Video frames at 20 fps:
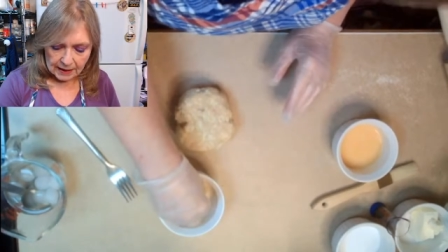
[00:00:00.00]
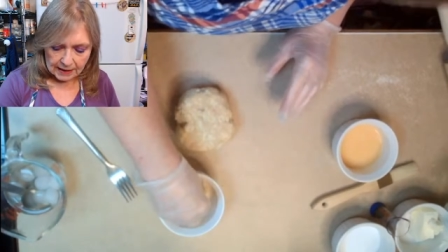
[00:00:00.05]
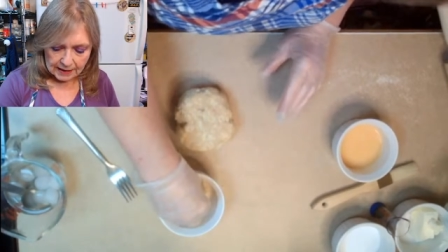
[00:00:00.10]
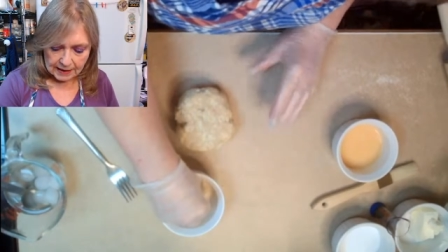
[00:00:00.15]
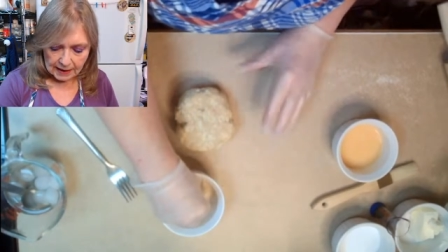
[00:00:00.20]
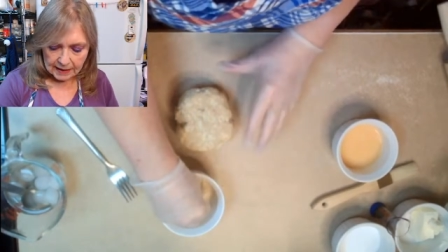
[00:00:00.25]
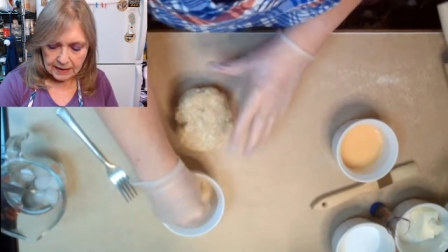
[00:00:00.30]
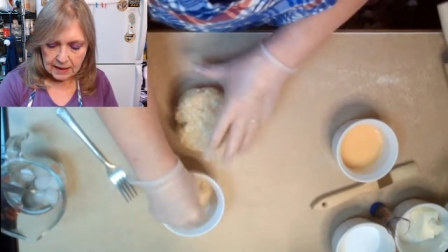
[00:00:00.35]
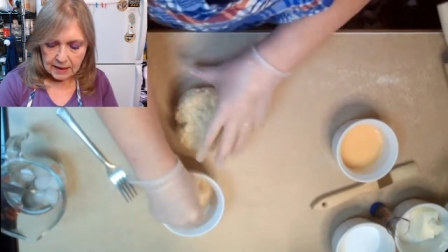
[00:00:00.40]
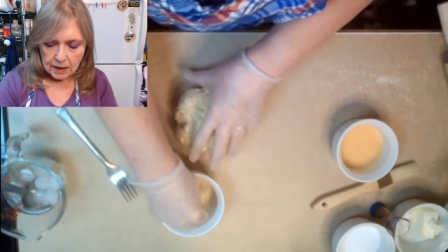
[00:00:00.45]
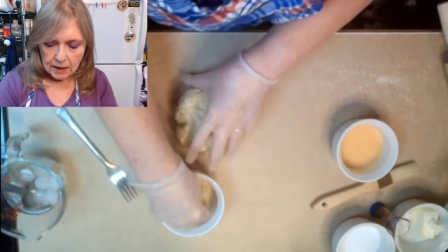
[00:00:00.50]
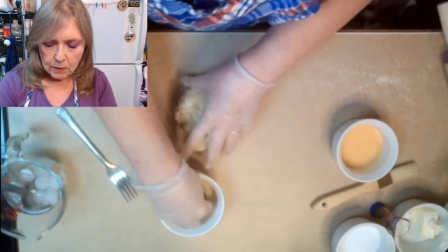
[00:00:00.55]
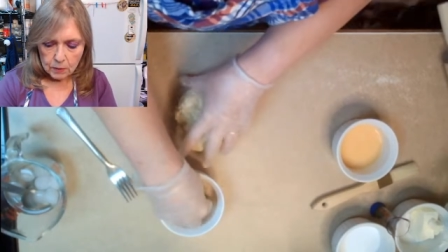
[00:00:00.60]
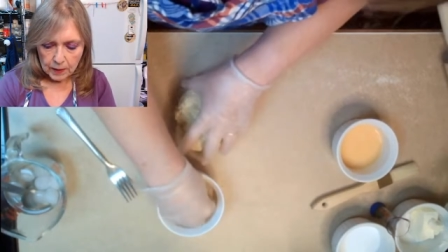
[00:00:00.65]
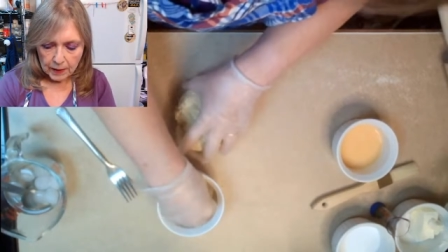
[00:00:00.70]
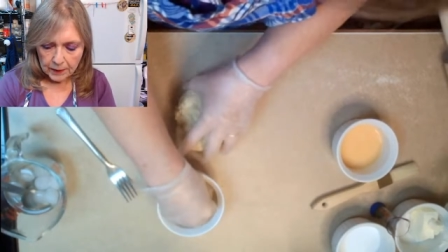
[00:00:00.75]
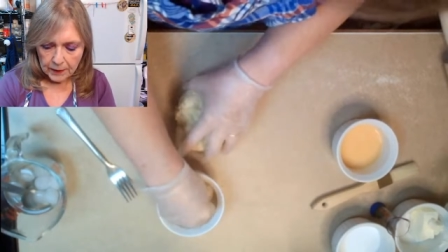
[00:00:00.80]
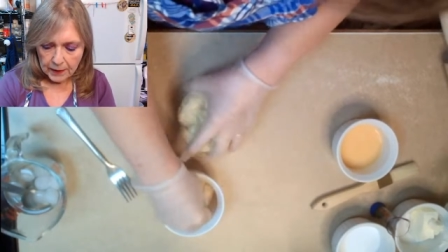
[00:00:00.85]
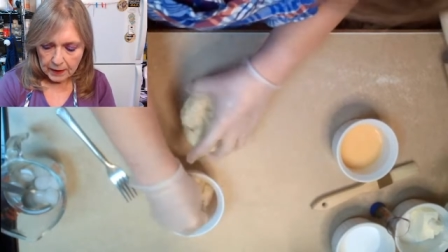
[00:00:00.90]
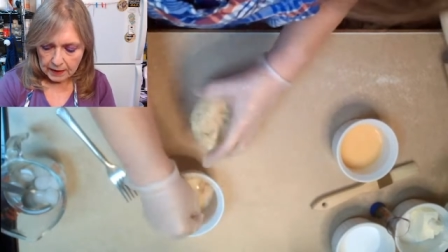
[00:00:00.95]
to dust
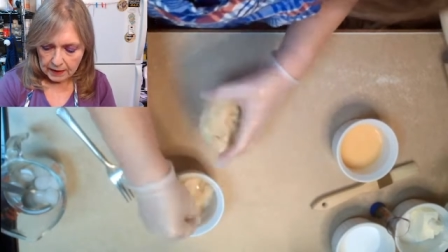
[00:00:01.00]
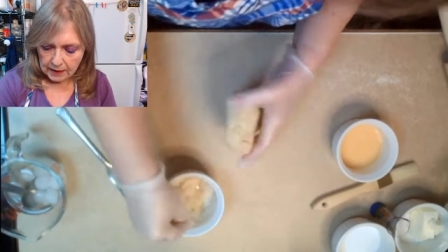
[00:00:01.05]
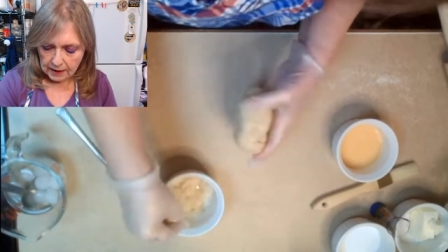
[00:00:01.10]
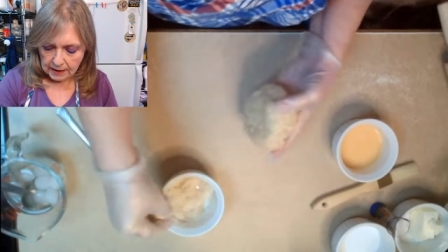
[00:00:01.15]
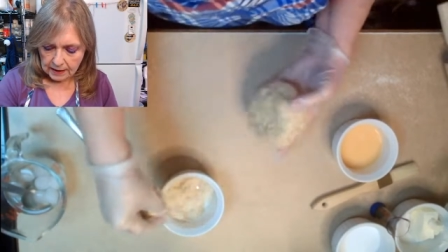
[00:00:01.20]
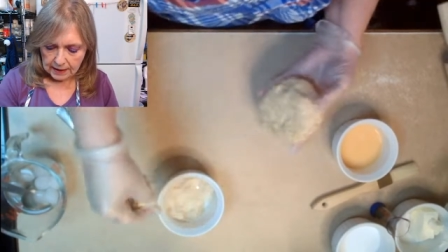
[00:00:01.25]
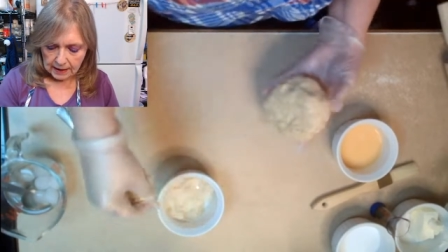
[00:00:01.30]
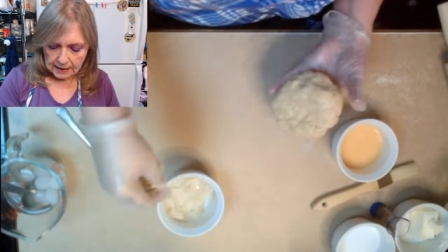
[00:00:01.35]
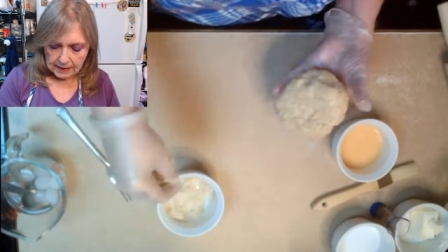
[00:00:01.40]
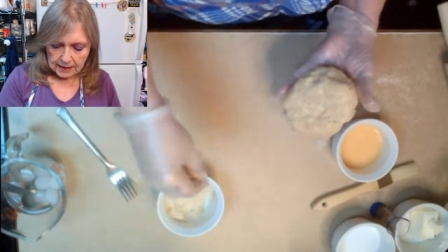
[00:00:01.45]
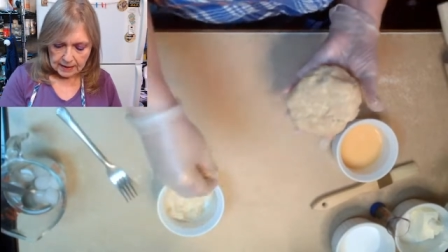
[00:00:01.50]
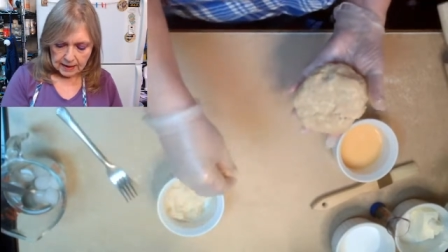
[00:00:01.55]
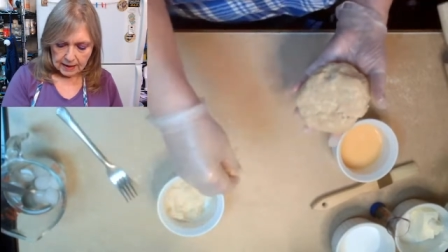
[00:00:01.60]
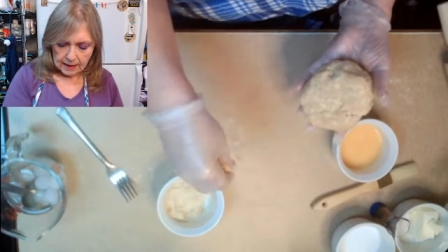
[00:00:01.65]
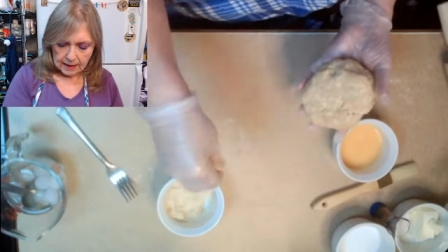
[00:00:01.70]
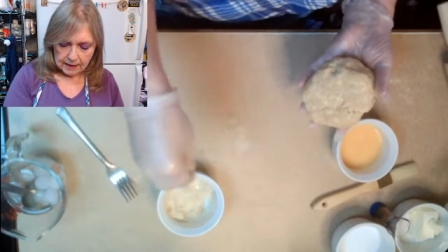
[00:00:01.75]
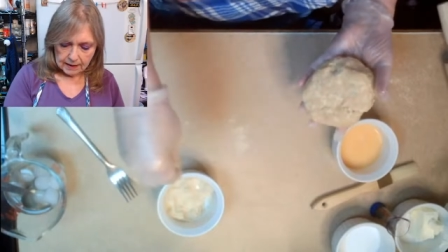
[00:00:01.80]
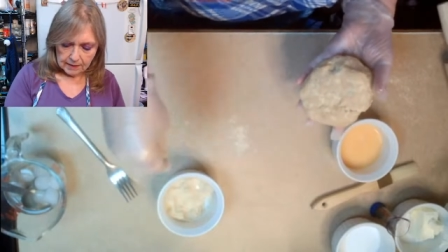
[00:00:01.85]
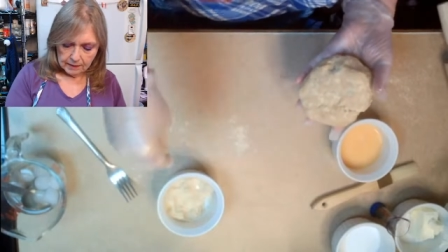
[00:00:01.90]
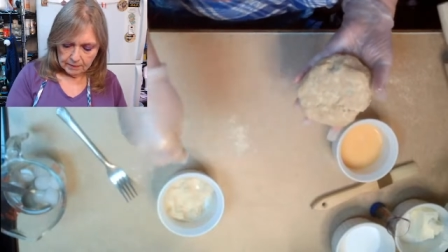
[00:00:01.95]
it with and to dust
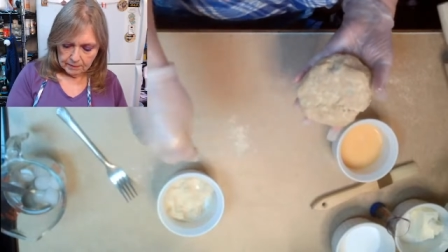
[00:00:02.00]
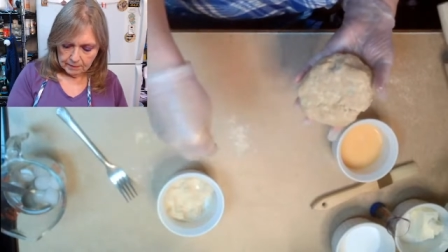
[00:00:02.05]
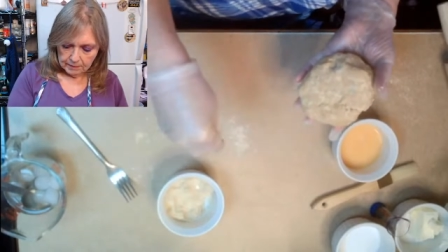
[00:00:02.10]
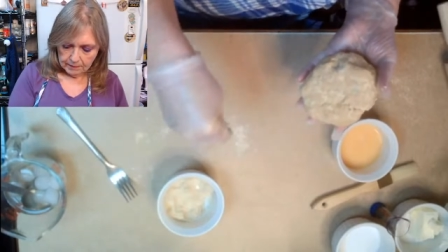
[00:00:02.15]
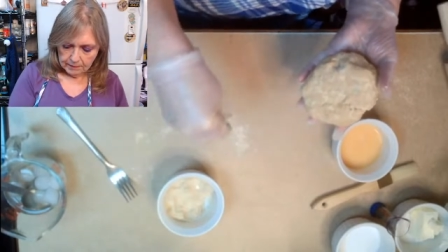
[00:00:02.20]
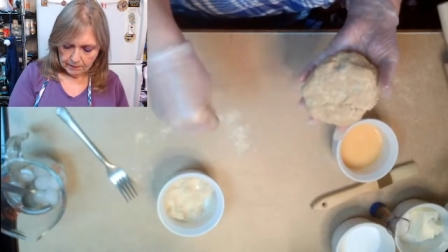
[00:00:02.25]
the